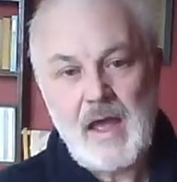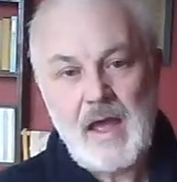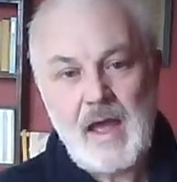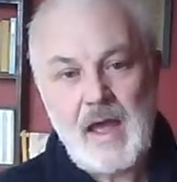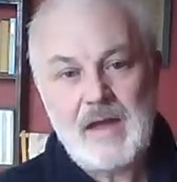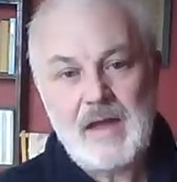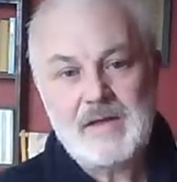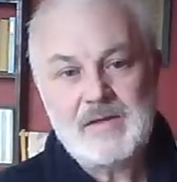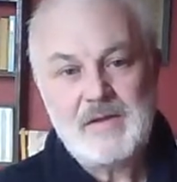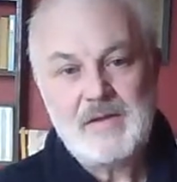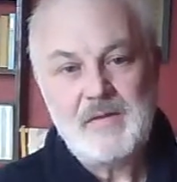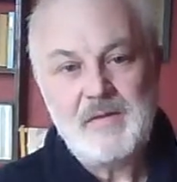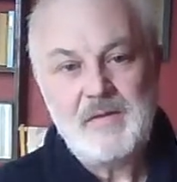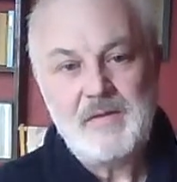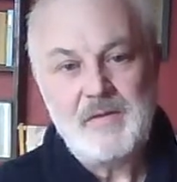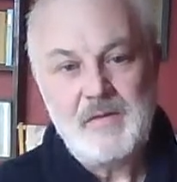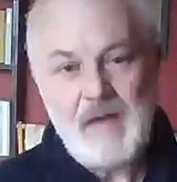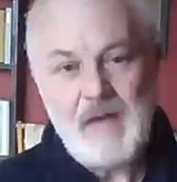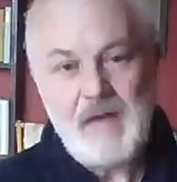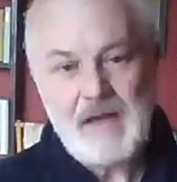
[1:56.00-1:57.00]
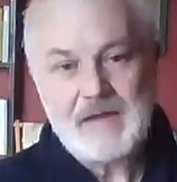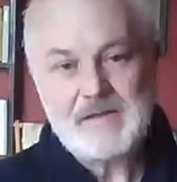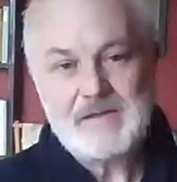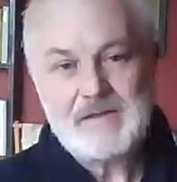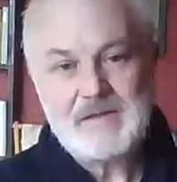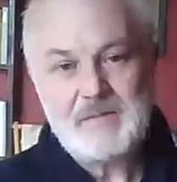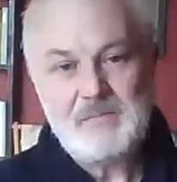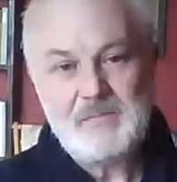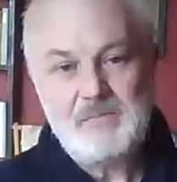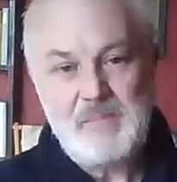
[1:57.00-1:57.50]
And
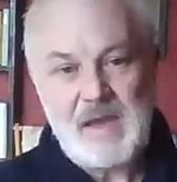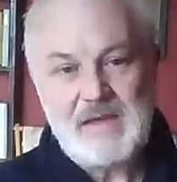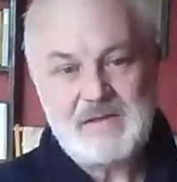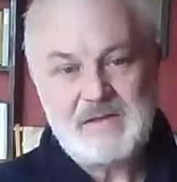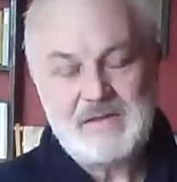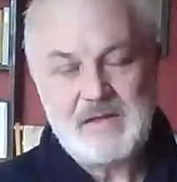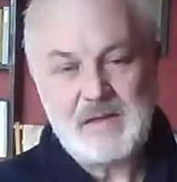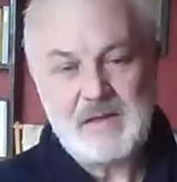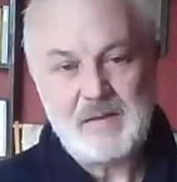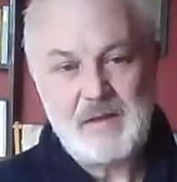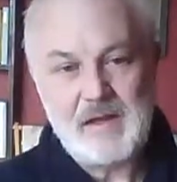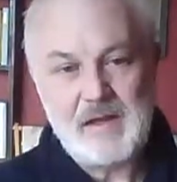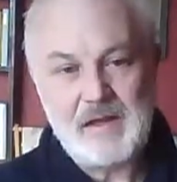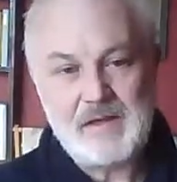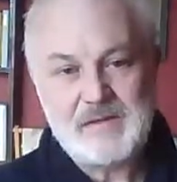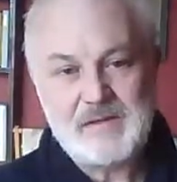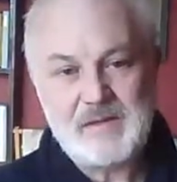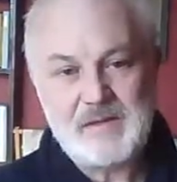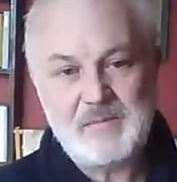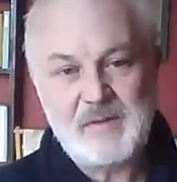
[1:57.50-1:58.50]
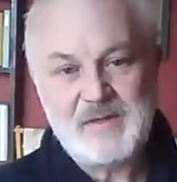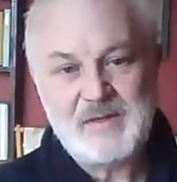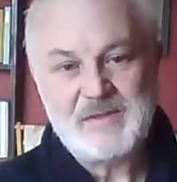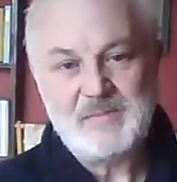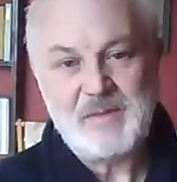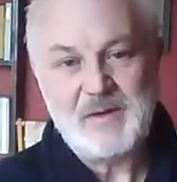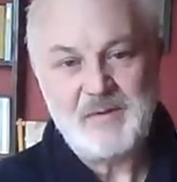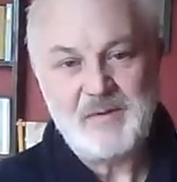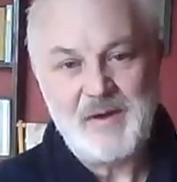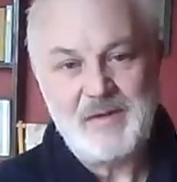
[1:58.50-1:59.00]
that basic thing is something to
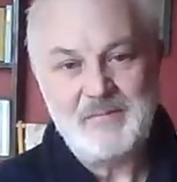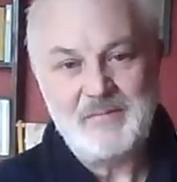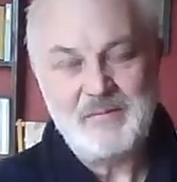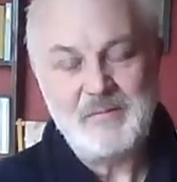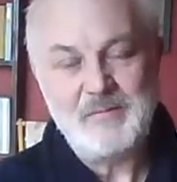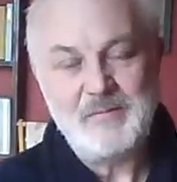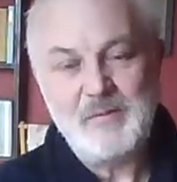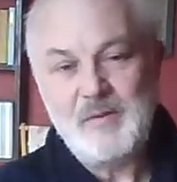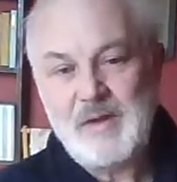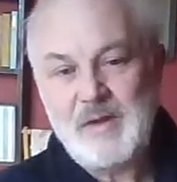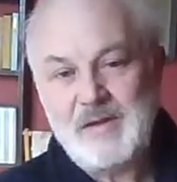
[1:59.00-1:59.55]
be grateful for.